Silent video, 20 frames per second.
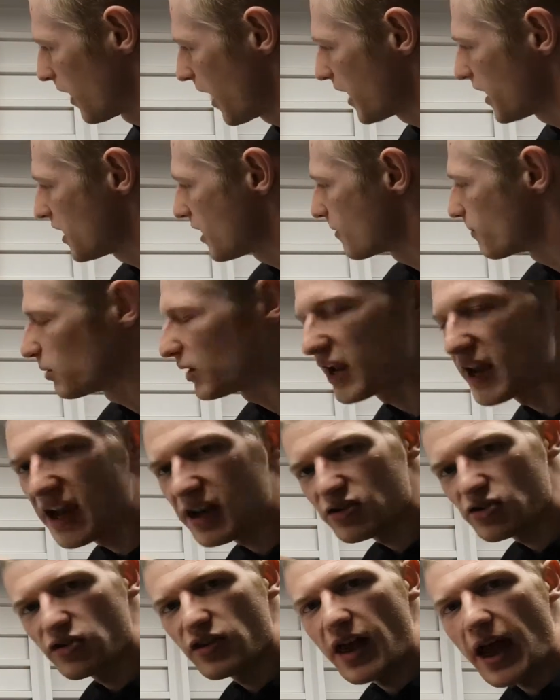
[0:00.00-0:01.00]
any
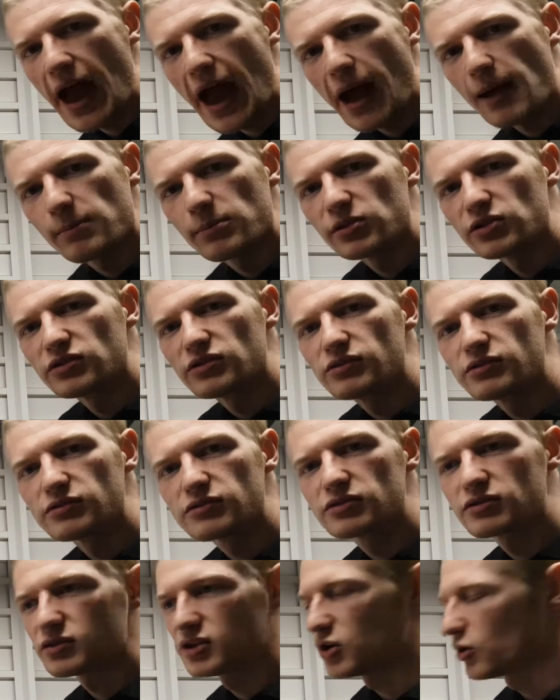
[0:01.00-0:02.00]
abrasion that
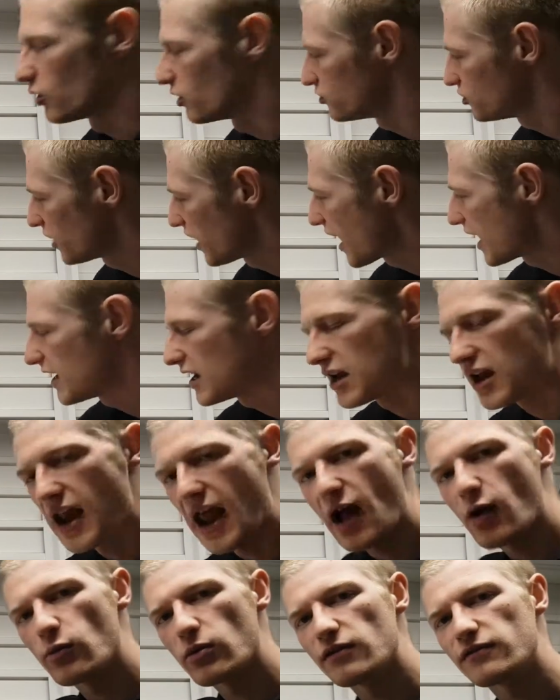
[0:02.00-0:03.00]
happens, you know, as you're getting in and
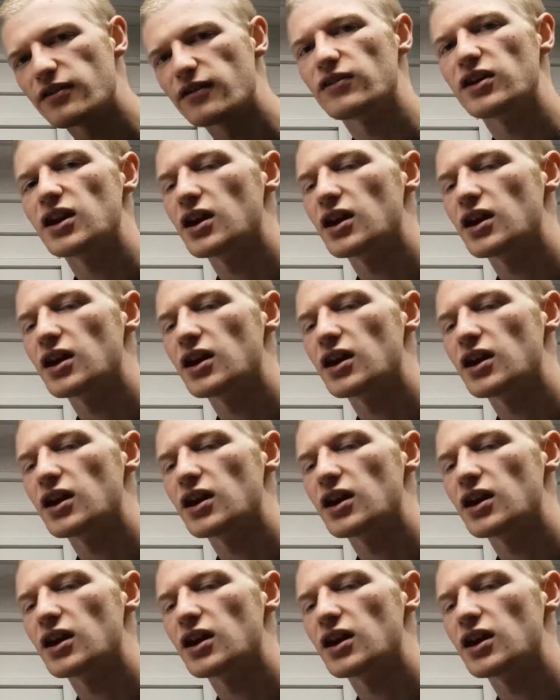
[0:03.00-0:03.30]
out of your